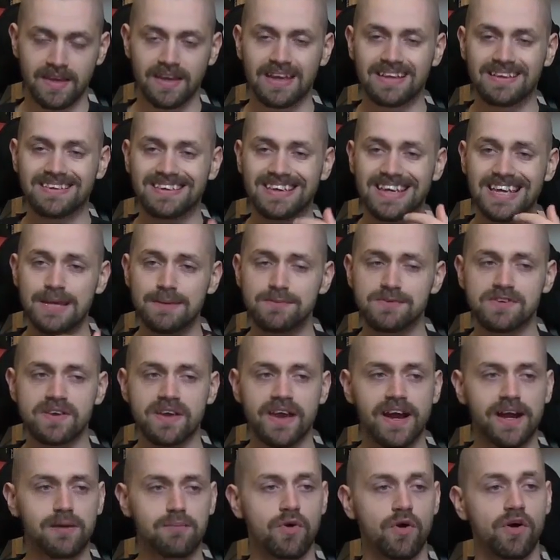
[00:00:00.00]
It keeps
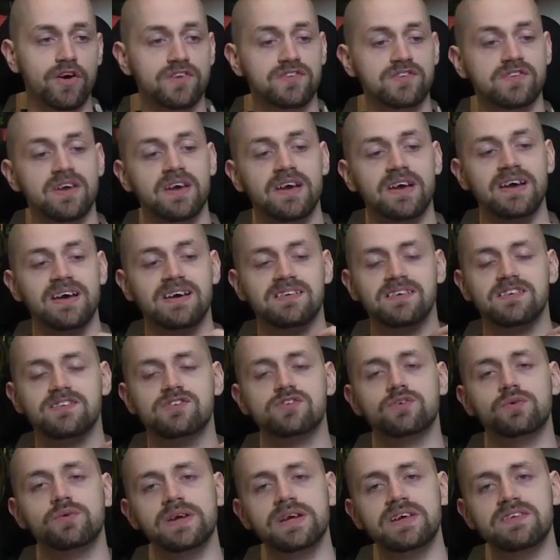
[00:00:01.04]
the air moist. That's
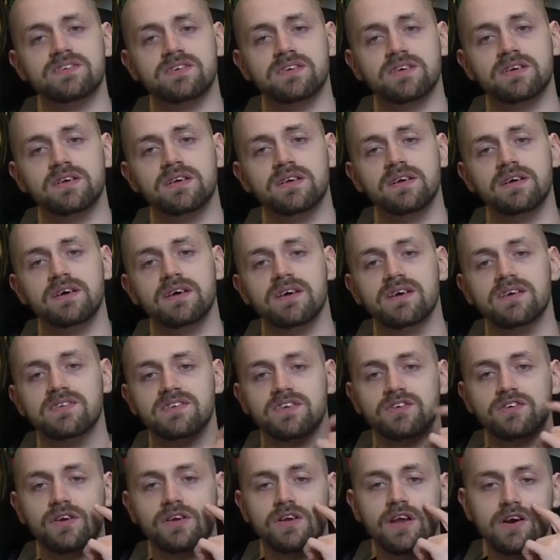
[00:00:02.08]
the reason
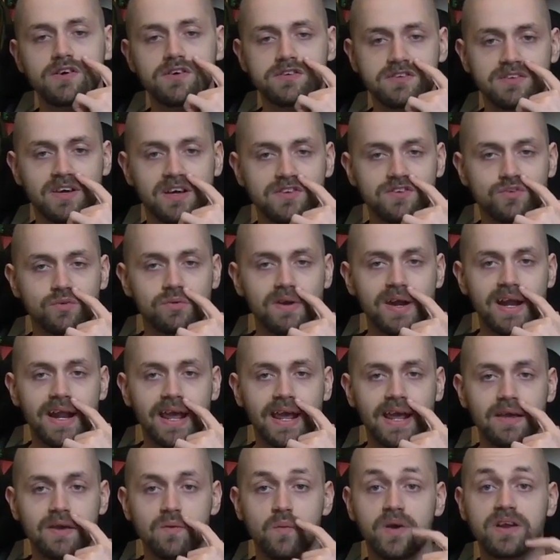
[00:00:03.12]
that your nose starts
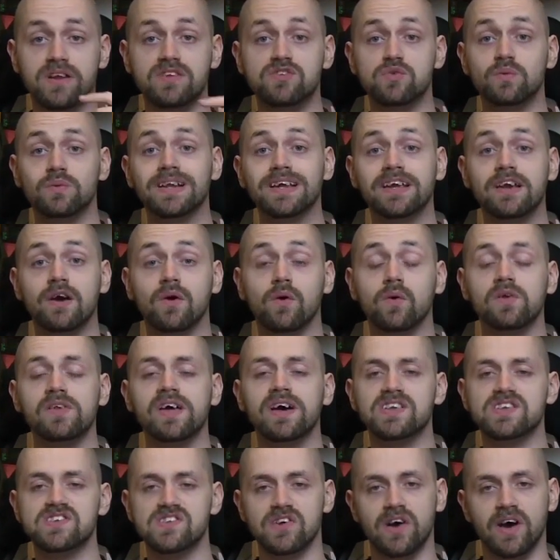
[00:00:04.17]
running when it's really cold
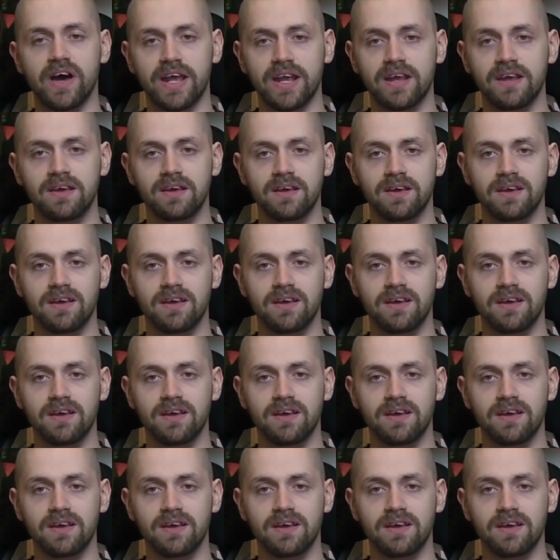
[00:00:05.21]
outside.